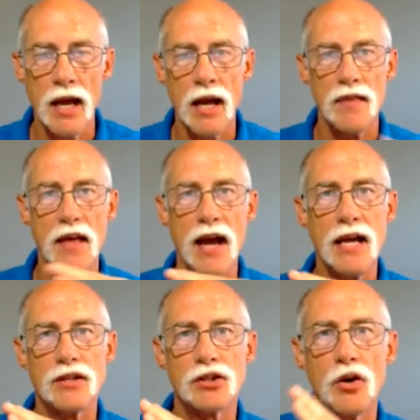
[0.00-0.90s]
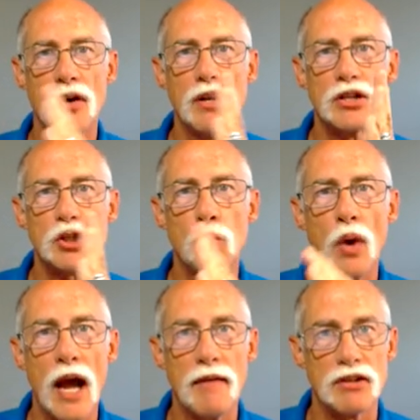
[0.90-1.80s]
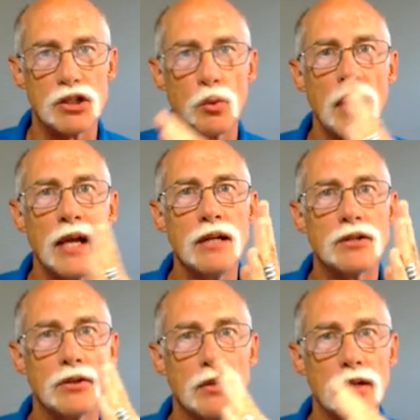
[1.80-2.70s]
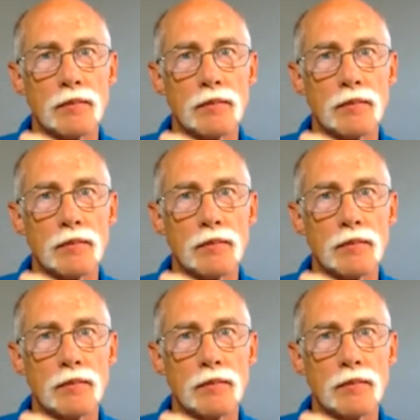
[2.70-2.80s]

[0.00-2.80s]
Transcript: that is going to have a swing to it.